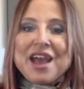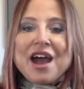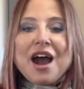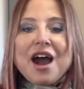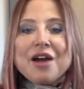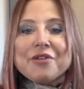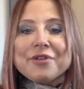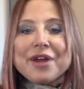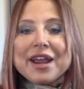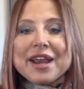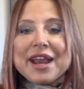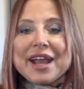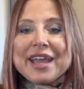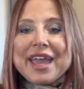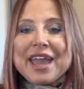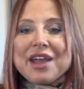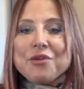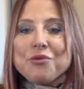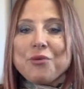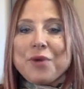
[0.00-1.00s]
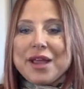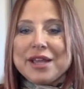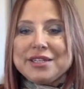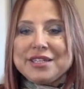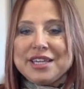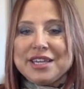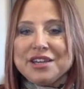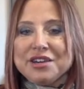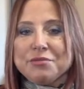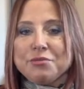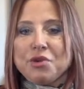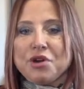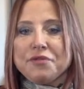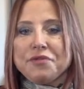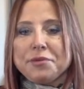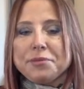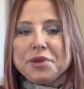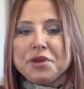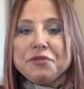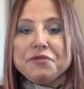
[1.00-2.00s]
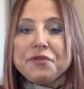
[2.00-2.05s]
All right, I can't wait to hear more from you.